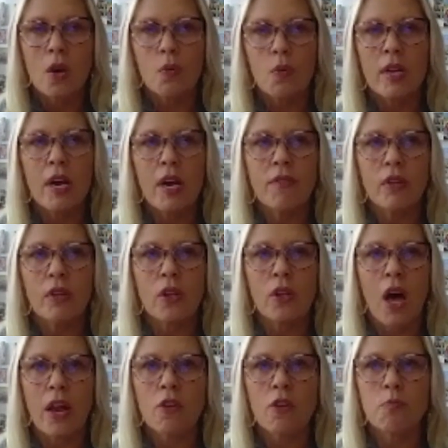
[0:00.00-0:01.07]
we have a
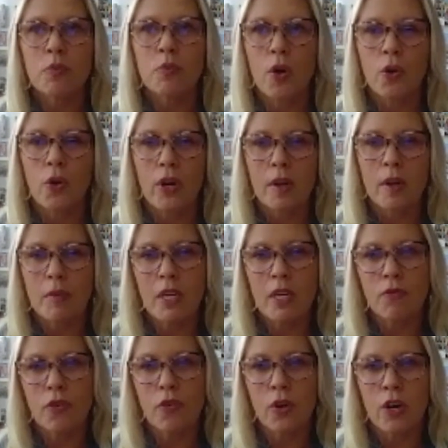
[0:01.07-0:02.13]
lot of
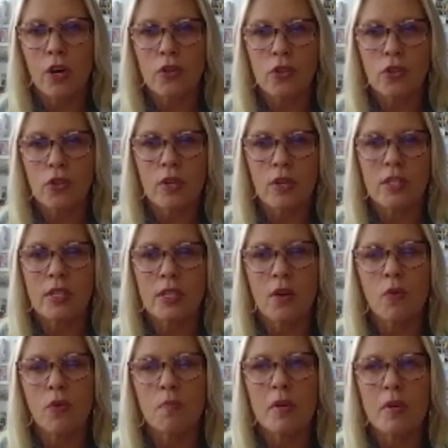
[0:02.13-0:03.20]
programming for our students
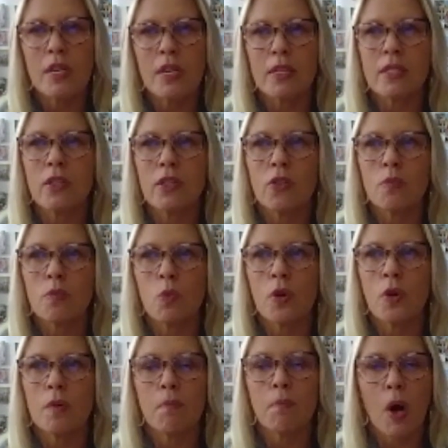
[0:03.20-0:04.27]
that would be considered
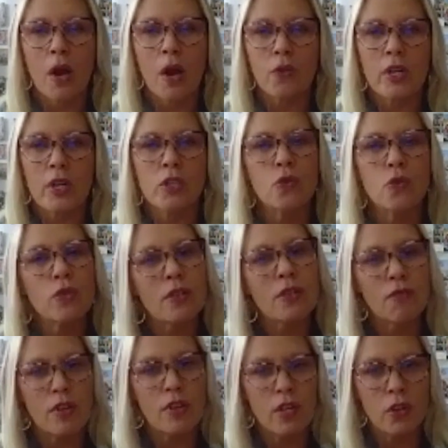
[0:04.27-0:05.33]
more moderate to
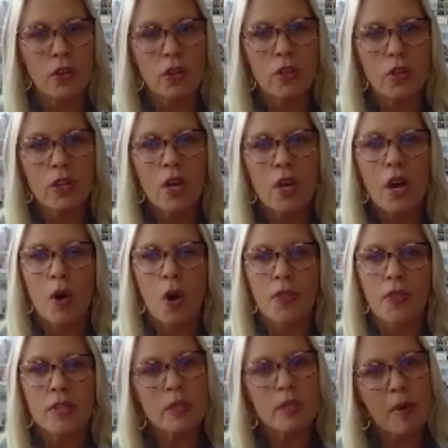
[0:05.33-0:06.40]
severe
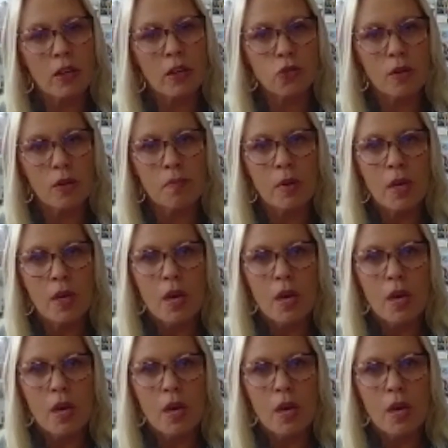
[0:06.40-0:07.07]
on the spectrum.